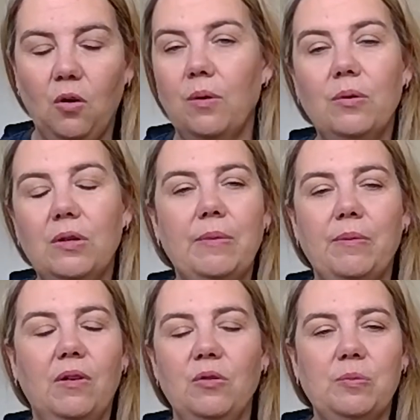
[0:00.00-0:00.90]
Oh, we would have
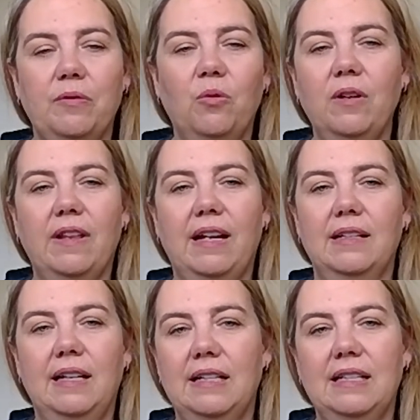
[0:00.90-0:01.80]
been, it was before
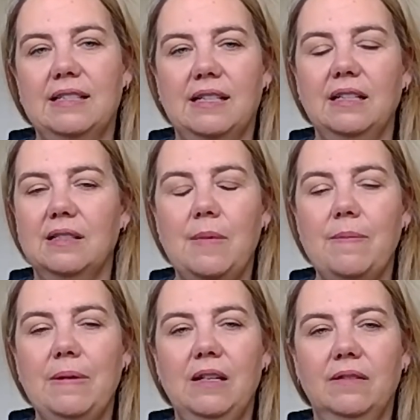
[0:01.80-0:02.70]
that, 96
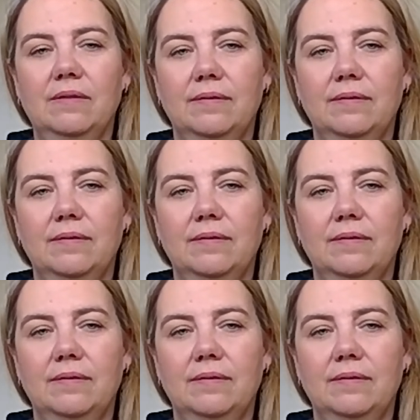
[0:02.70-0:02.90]
maybe?